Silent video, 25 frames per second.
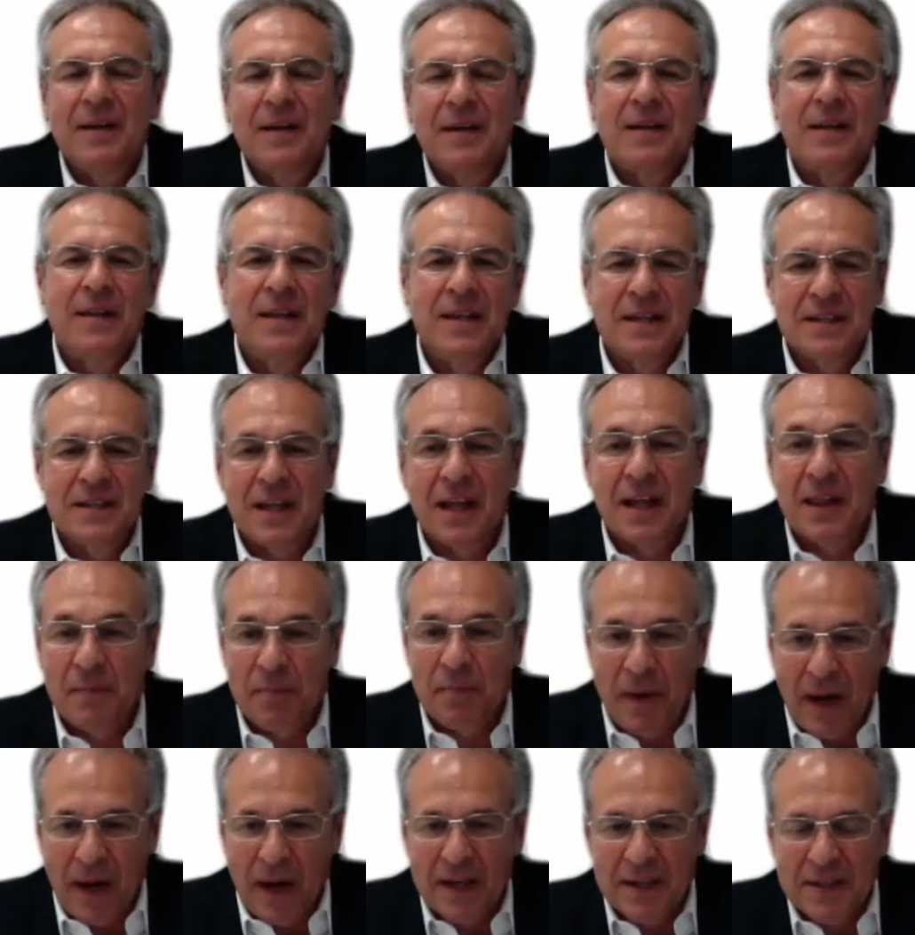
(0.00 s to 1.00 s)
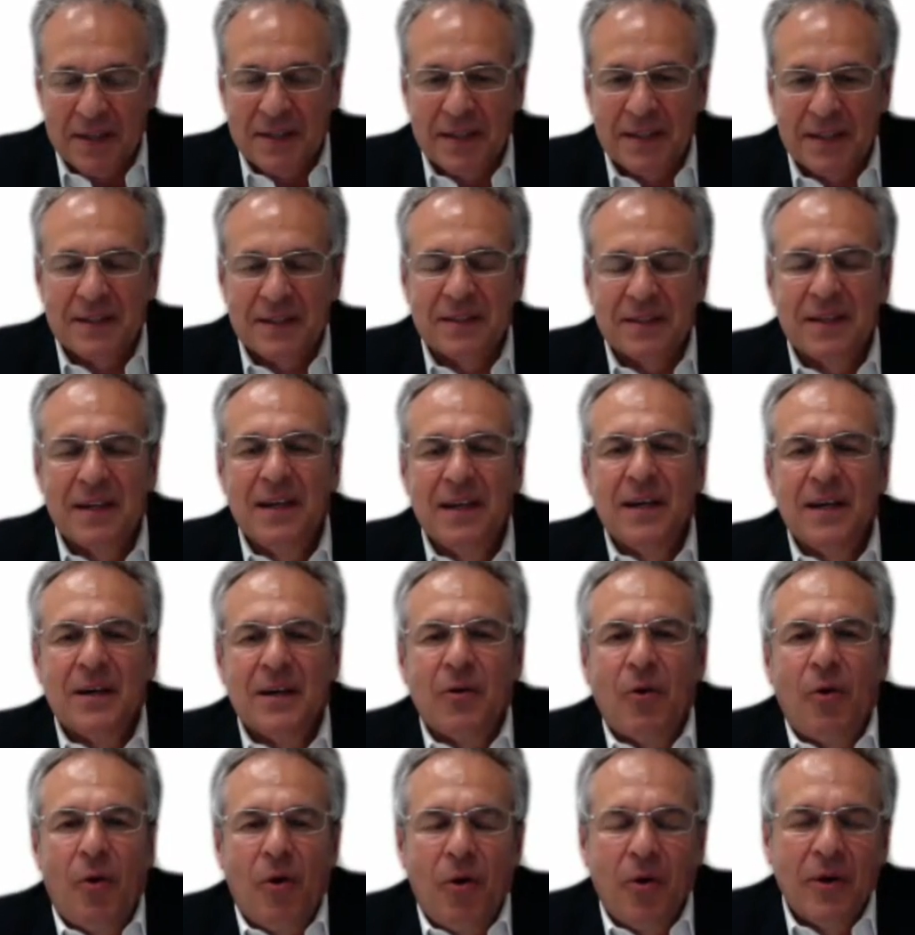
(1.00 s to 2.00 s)
These are the palaces.
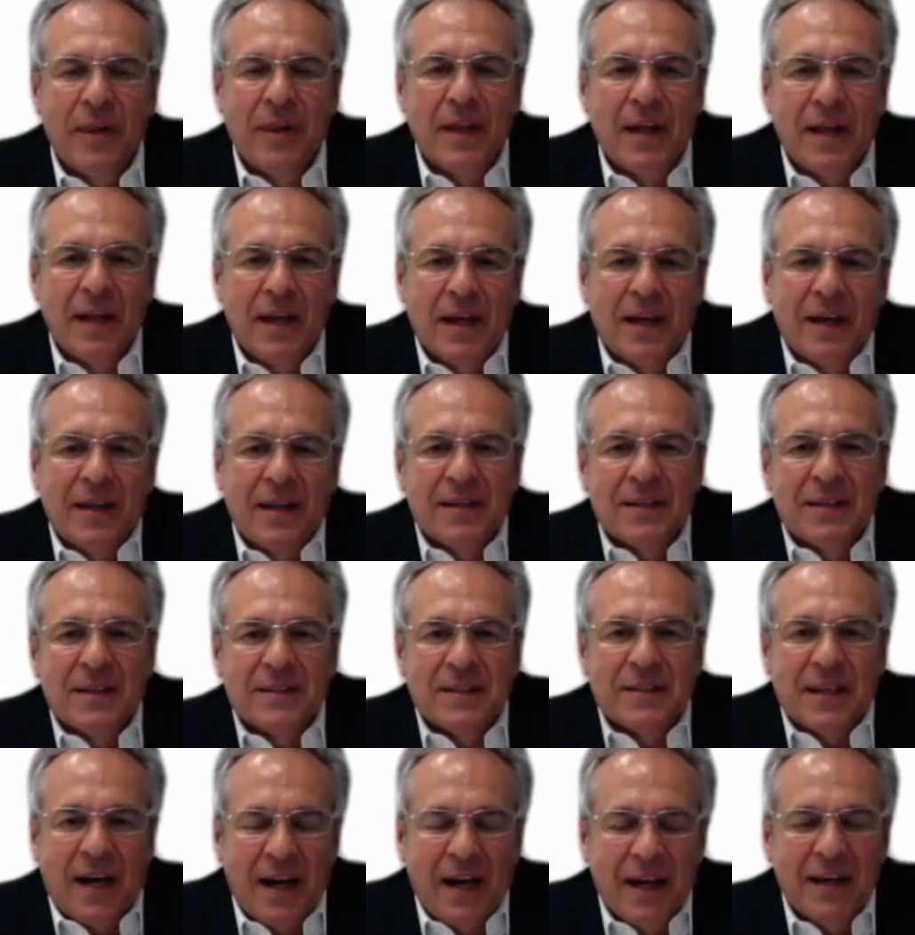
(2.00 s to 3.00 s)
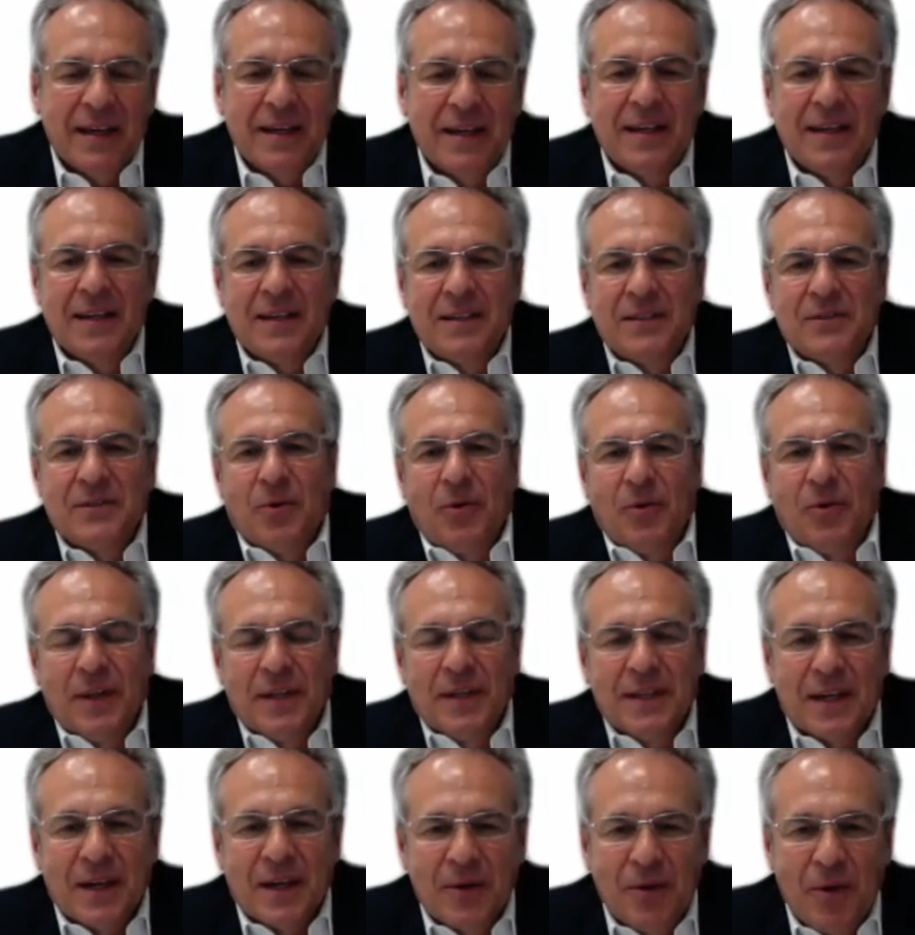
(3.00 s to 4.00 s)
all the science, all the
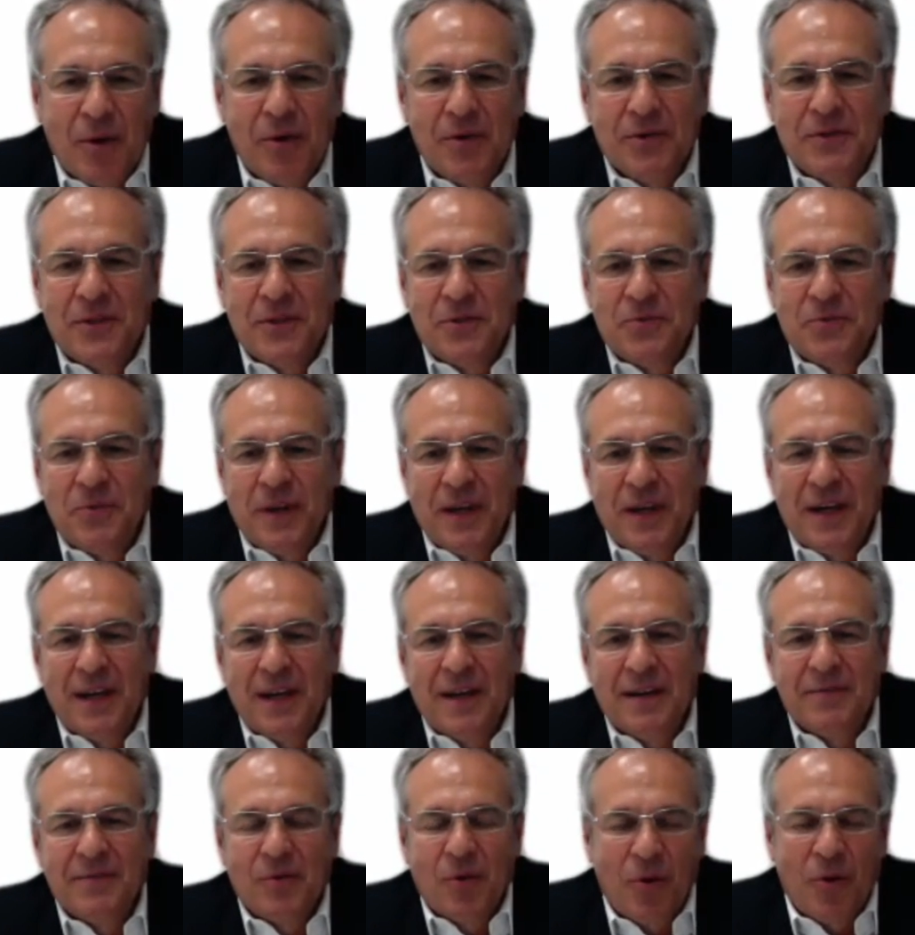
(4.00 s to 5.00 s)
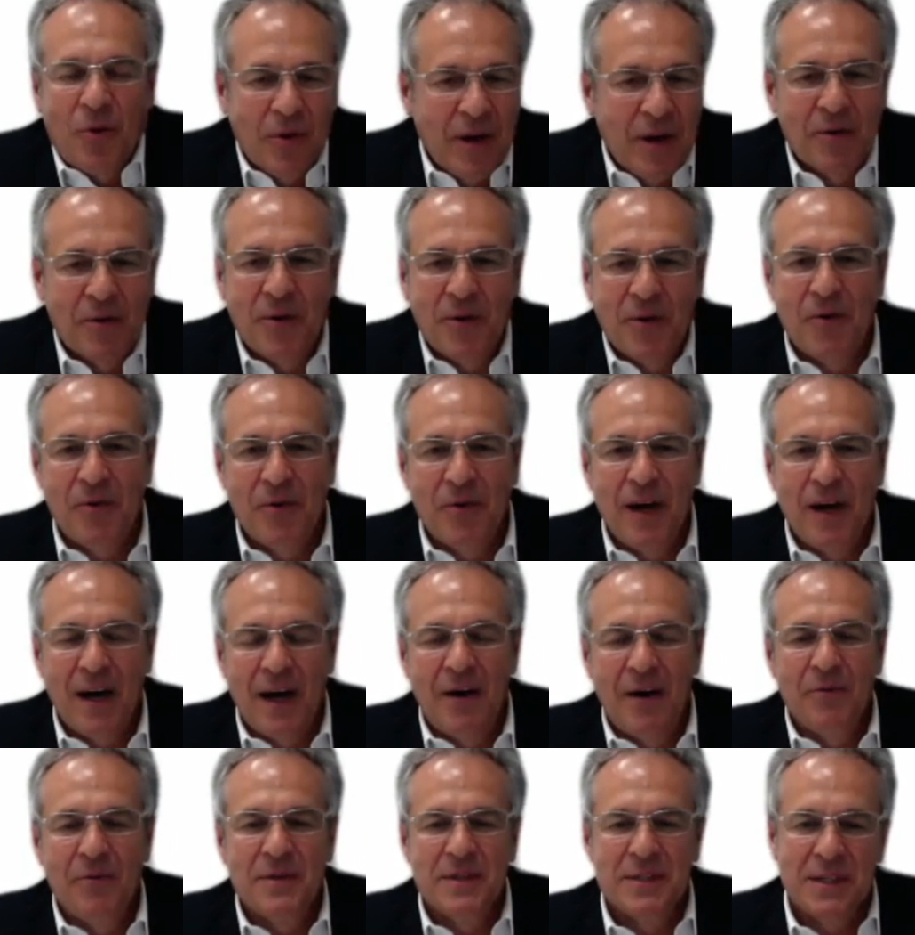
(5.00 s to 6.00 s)
technologies we have, all our
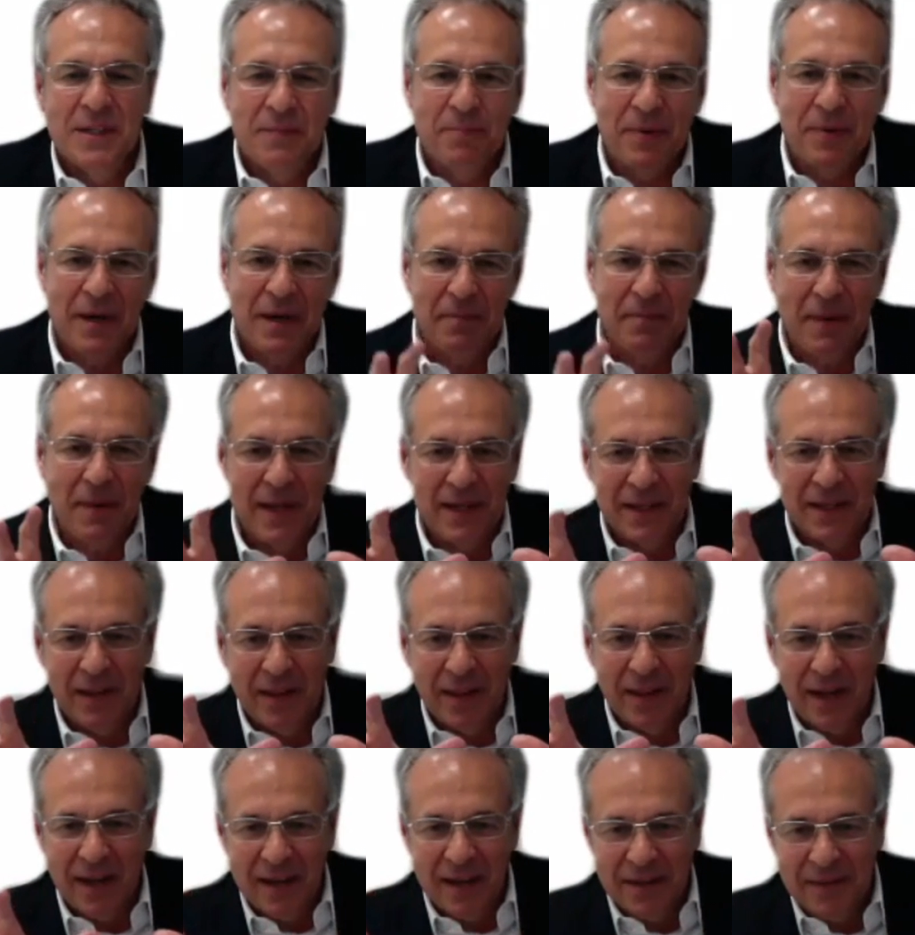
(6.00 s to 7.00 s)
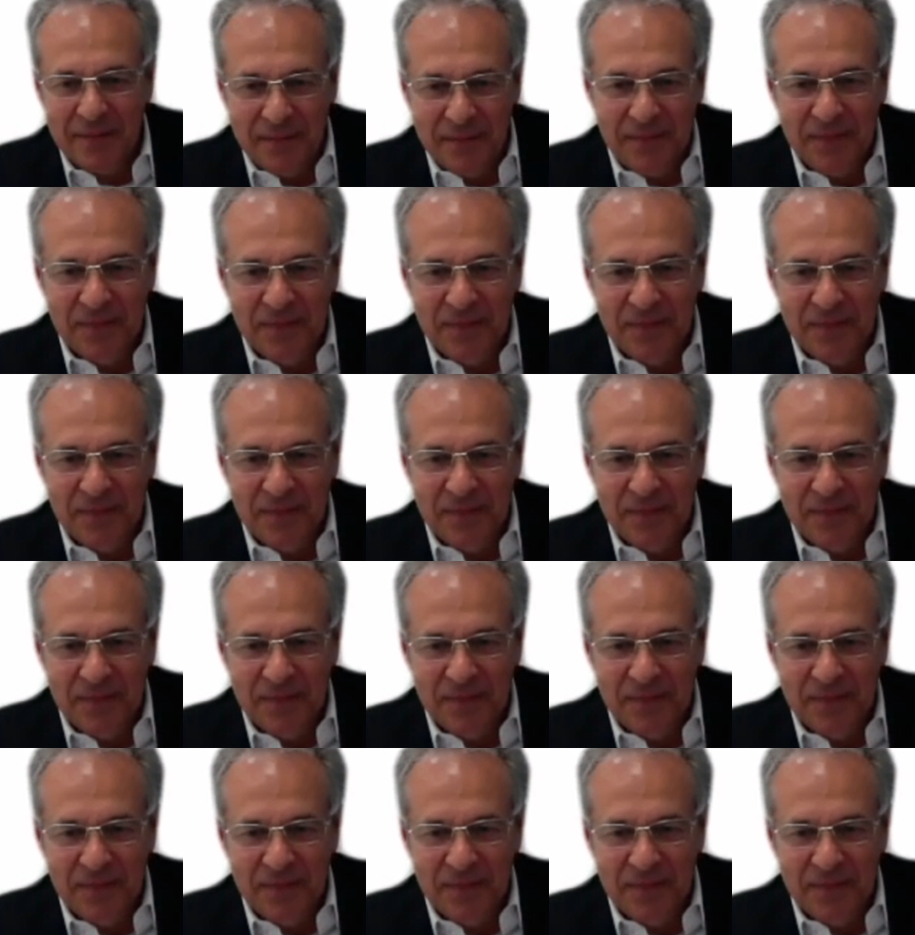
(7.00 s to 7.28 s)
know-how is implemented there.